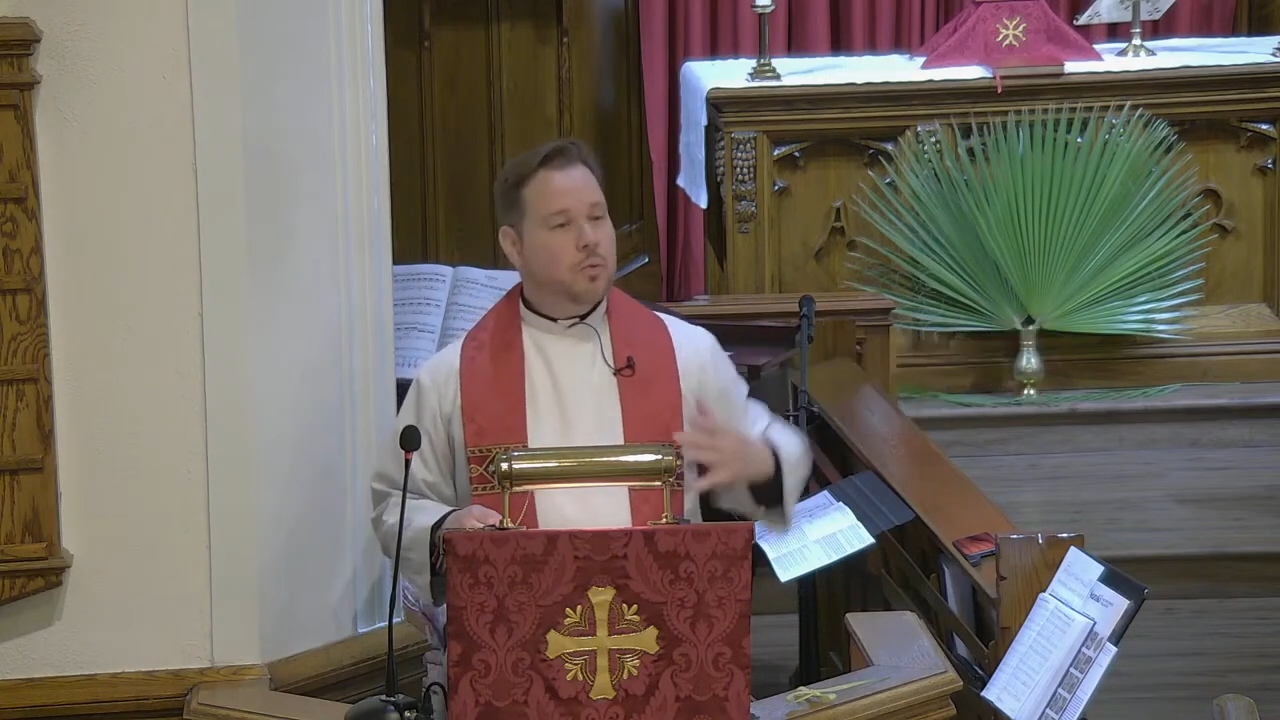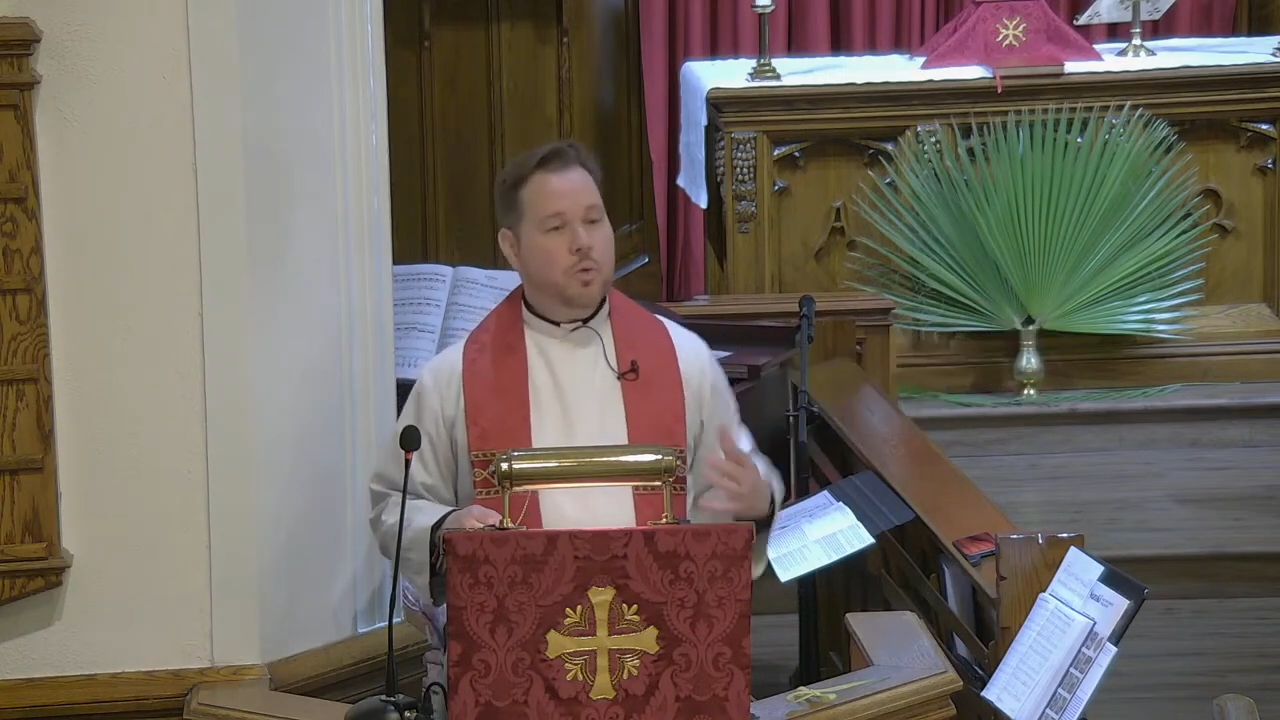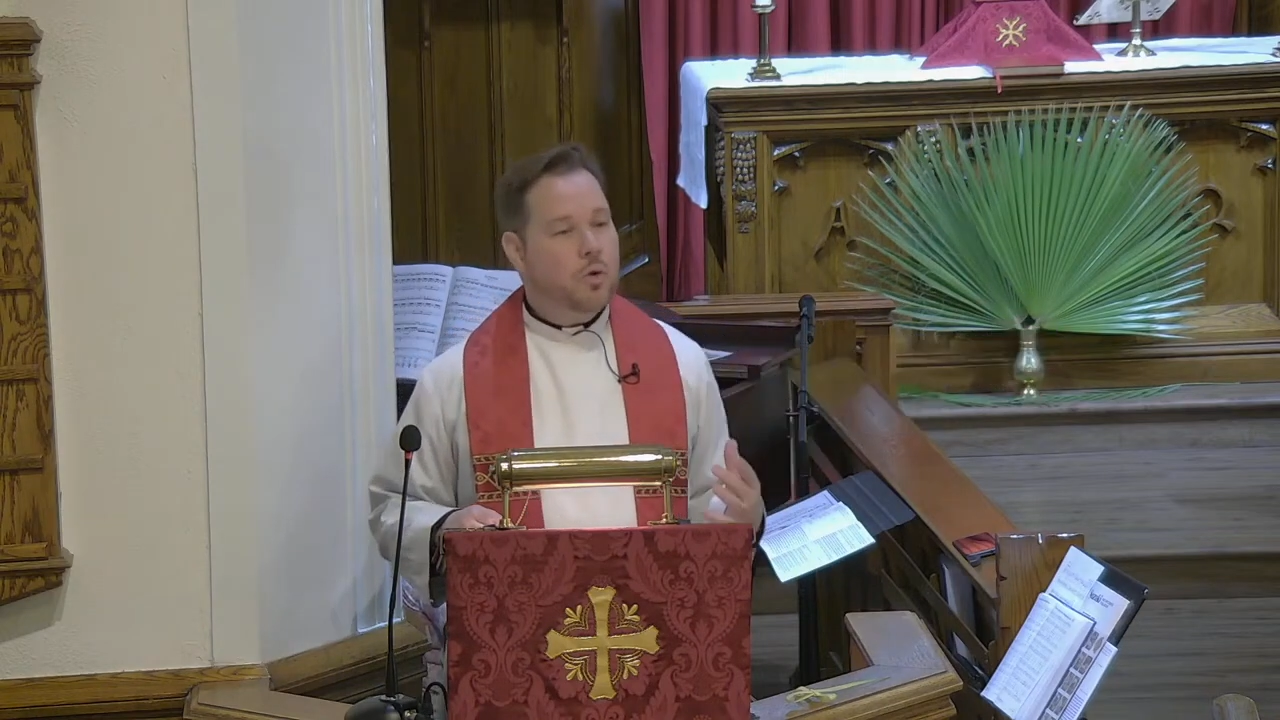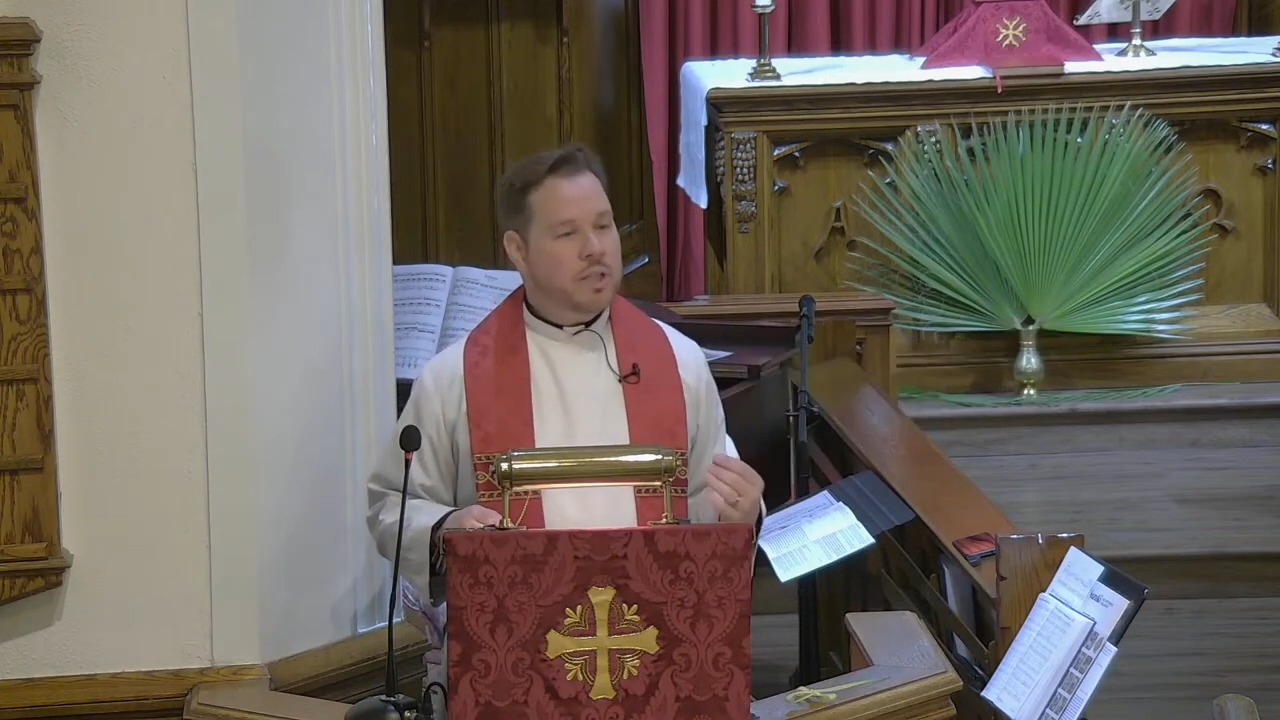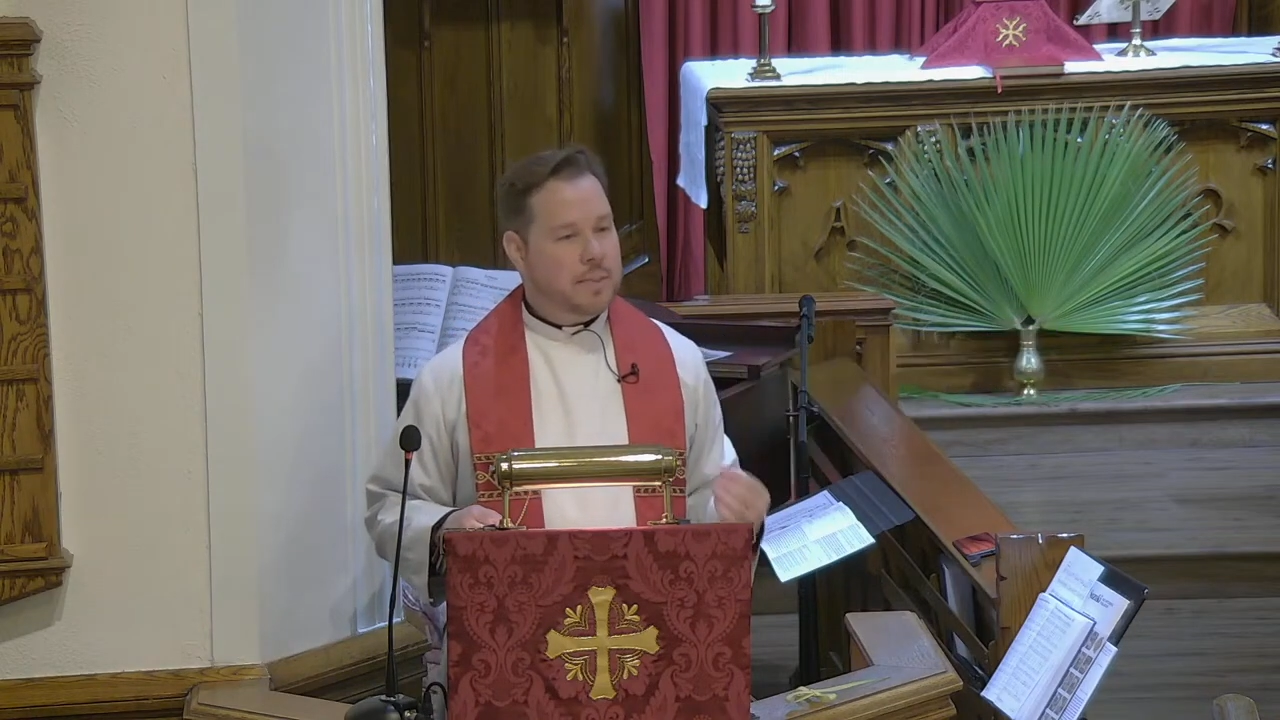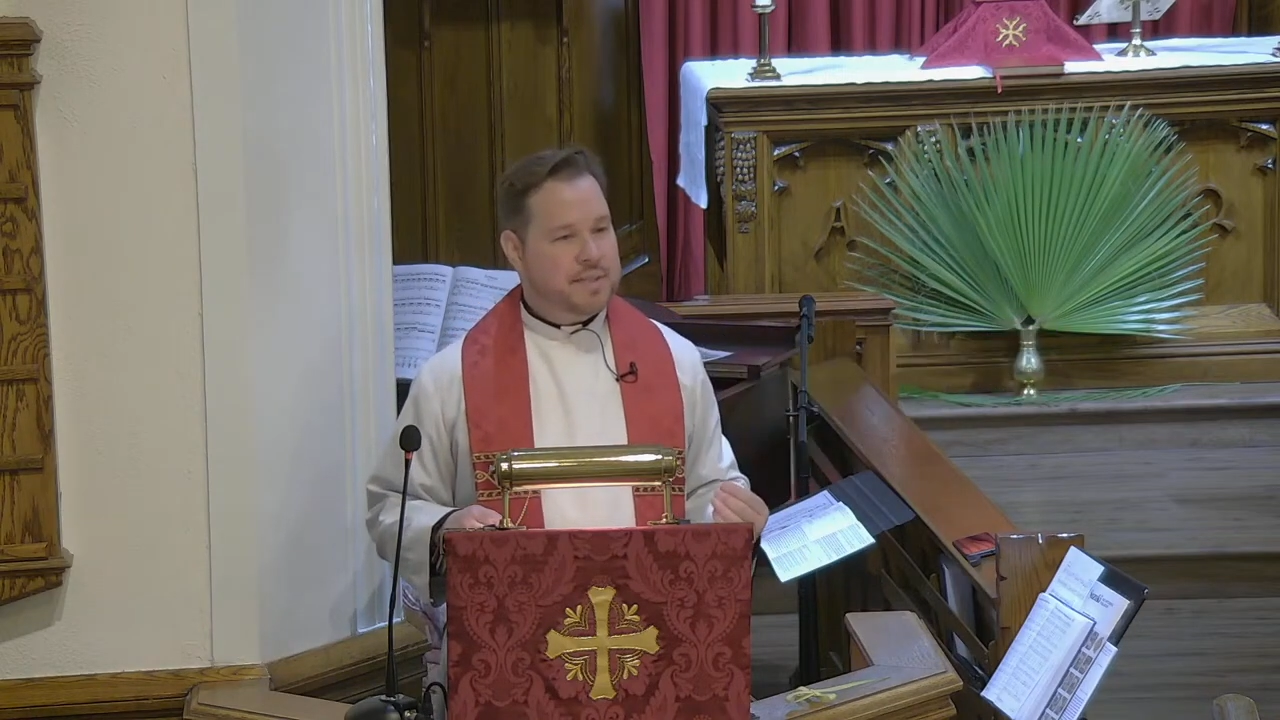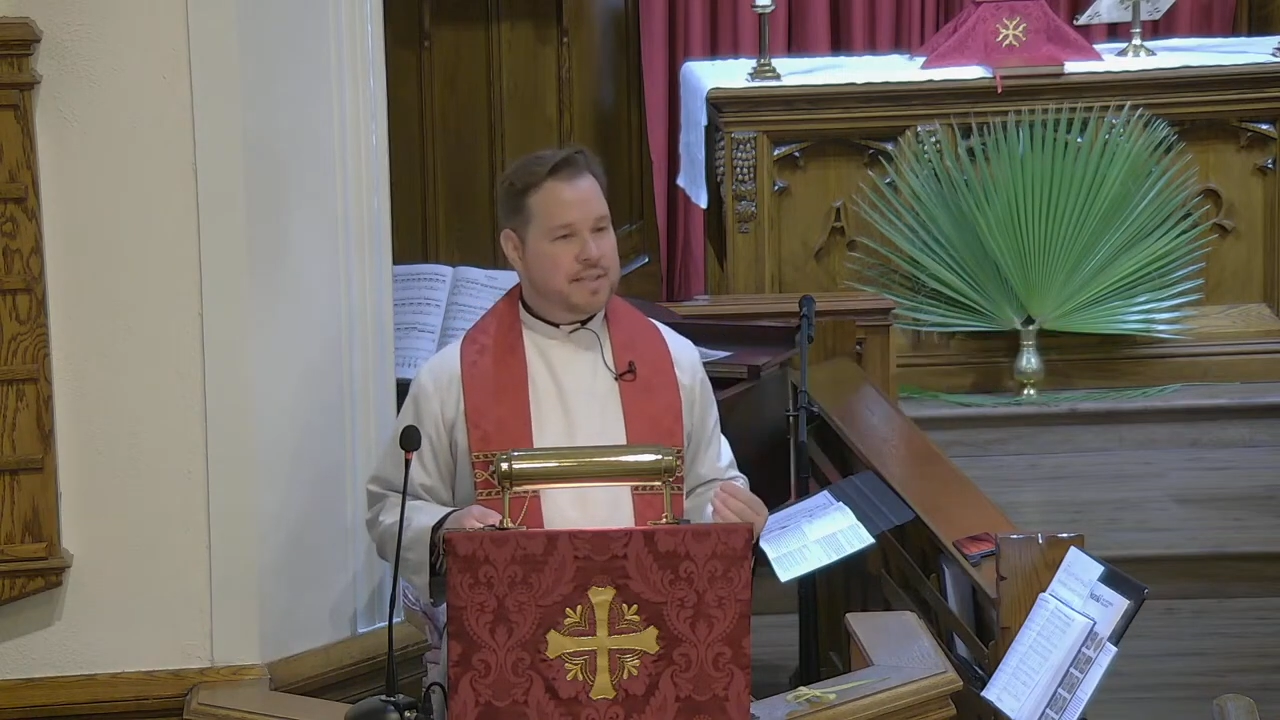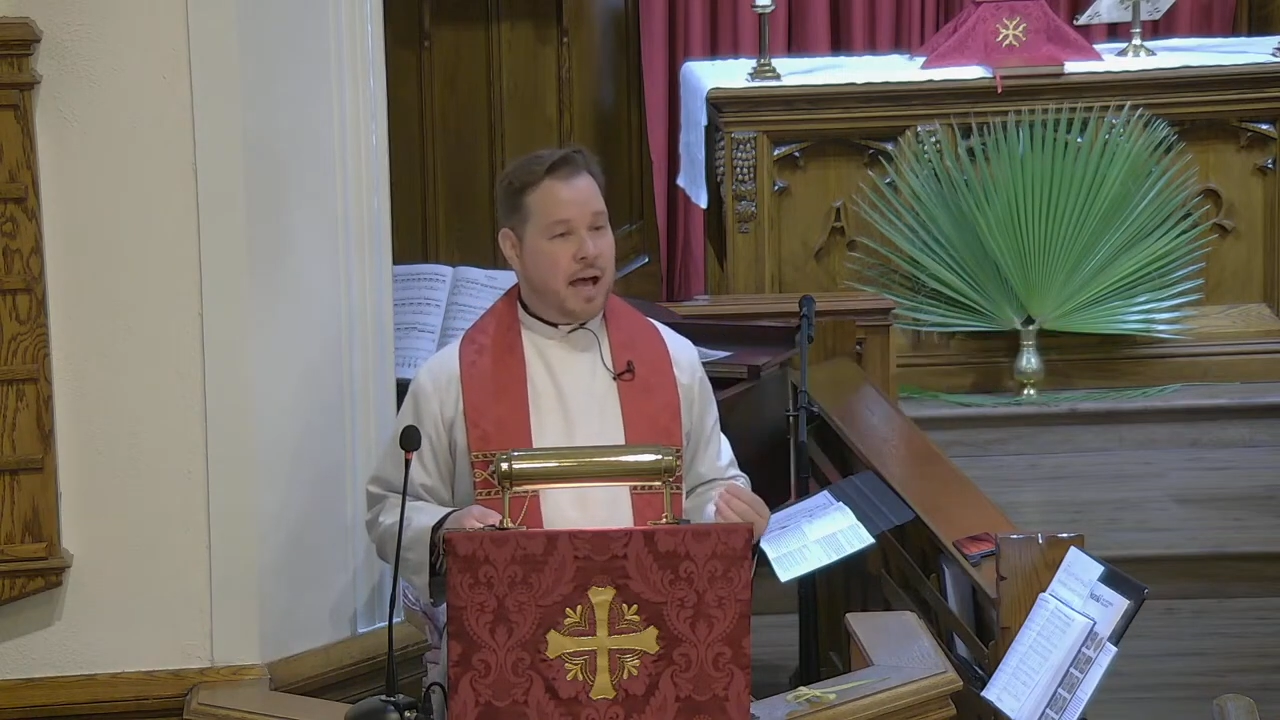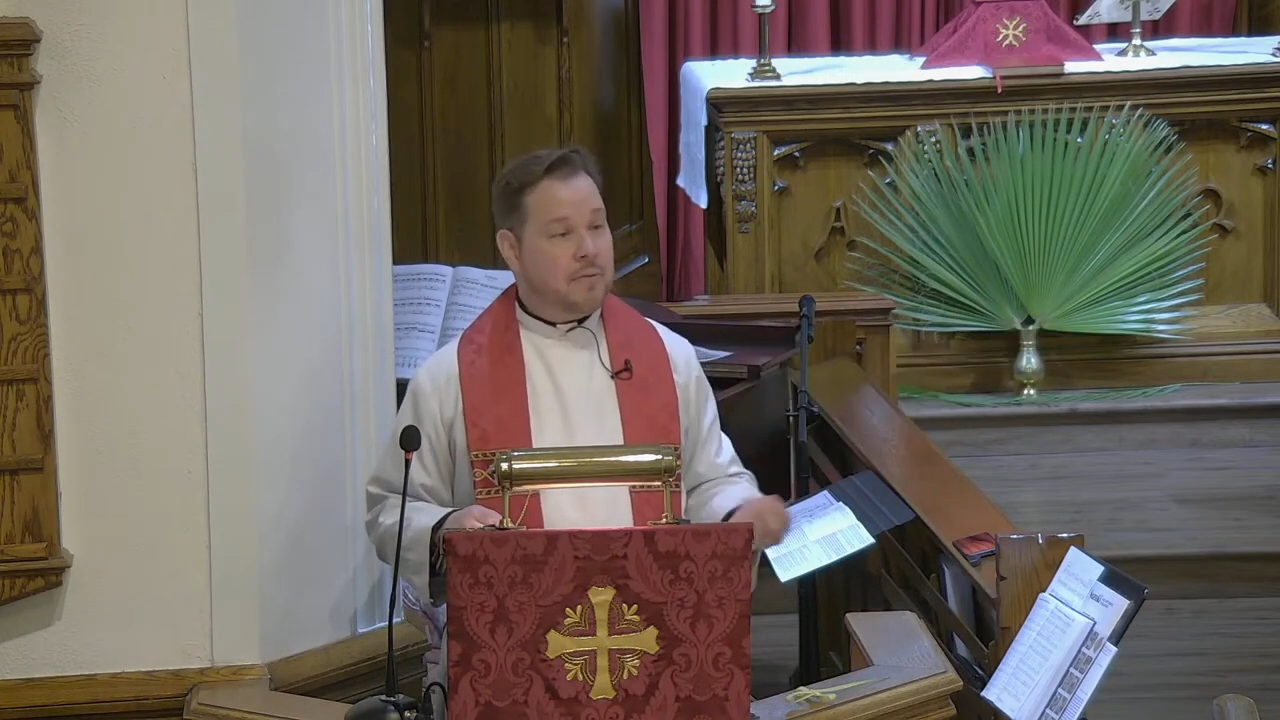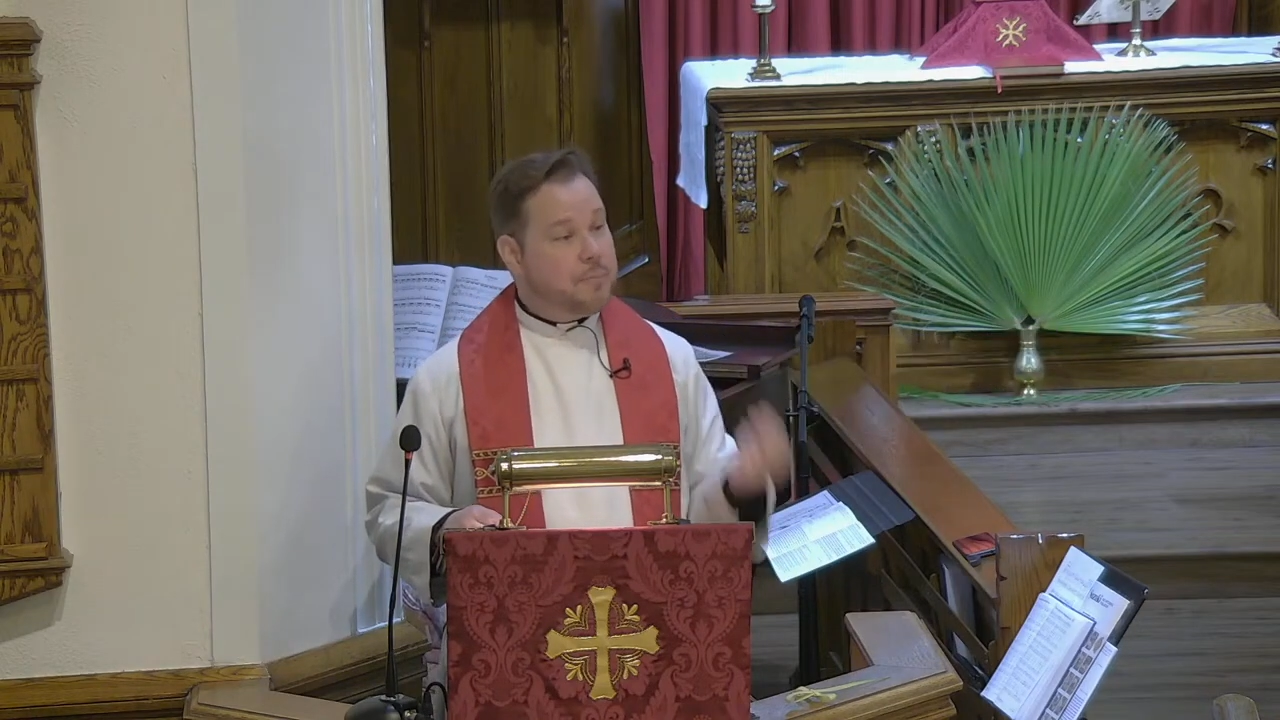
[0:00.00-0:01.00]
rule
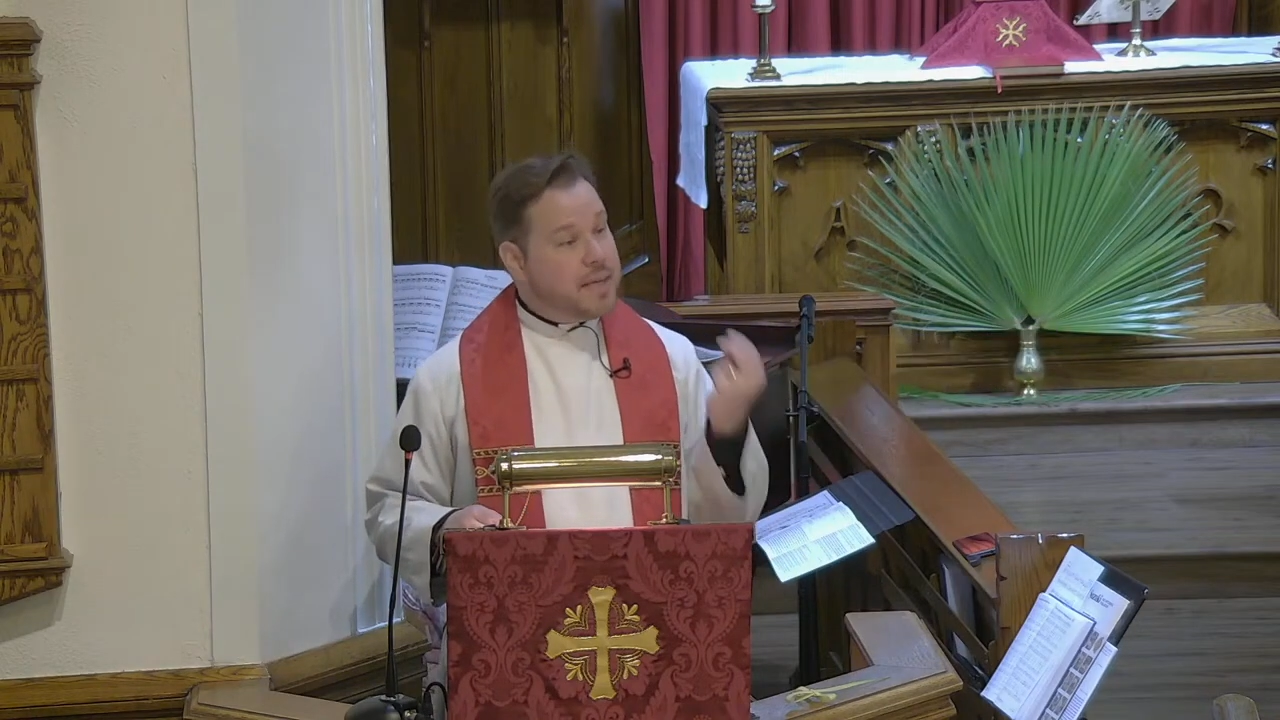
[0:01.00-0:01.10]
himself,